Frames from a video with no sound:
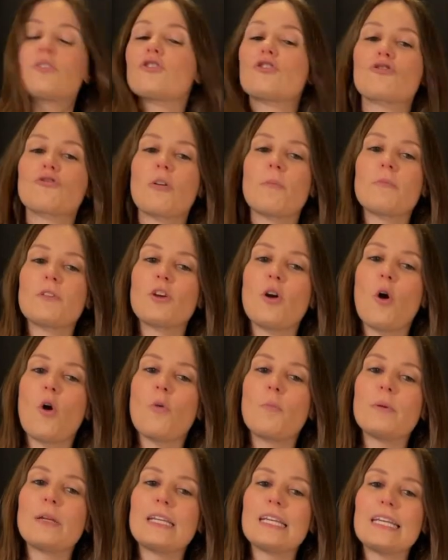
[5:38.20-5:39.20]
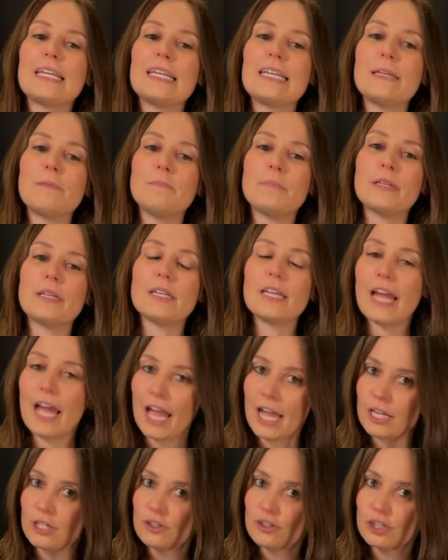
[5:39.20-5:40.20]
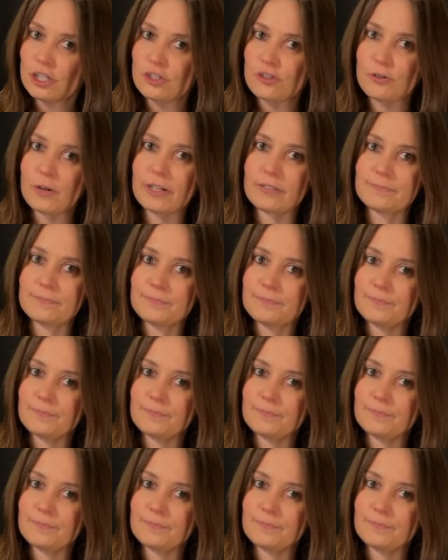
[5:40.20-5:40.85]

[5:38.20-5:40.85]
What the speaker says: strum the open E, B, and G string.